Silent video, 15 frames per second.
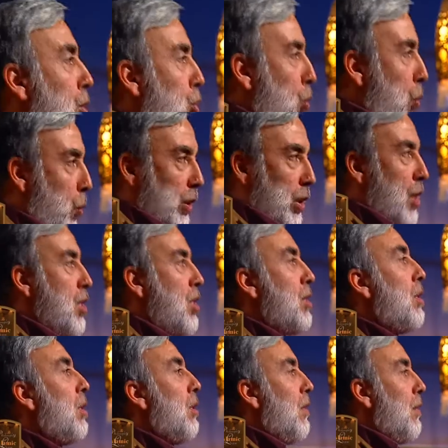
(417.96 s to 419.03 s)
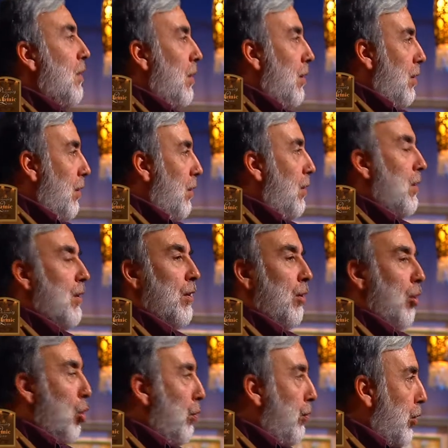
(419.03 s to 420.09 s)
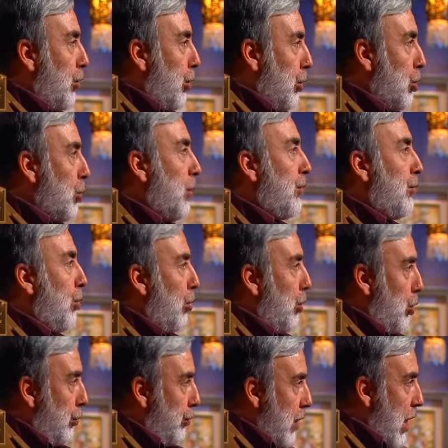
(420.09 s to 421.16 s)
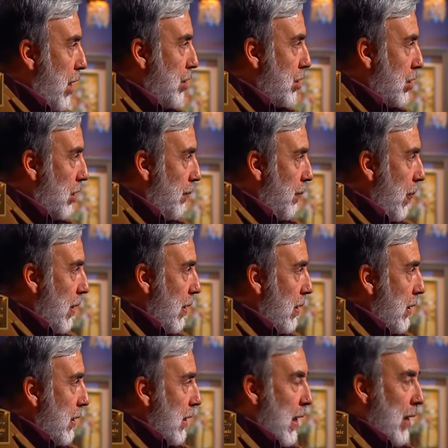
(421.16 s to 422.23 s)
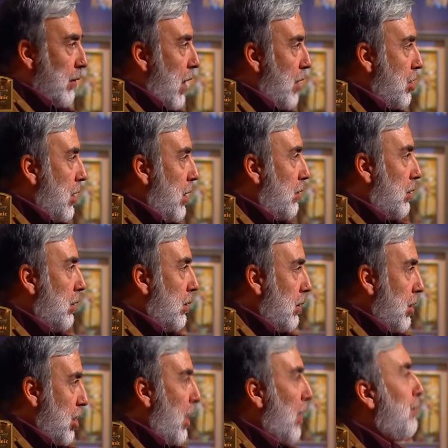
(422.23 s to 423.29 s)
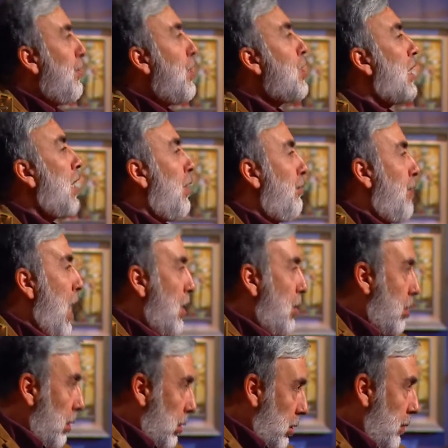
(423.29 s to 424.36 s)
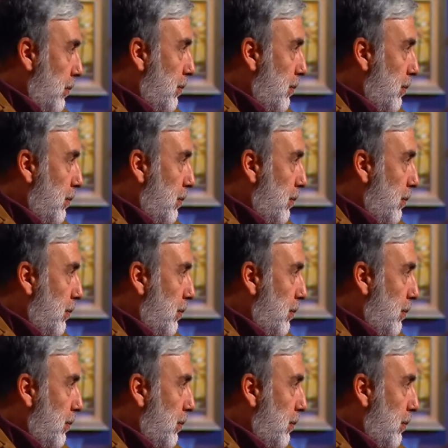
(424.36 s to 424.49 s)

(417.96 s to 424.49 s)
doing what is lawful to you before you fast, and that's it. It's like physical fasting.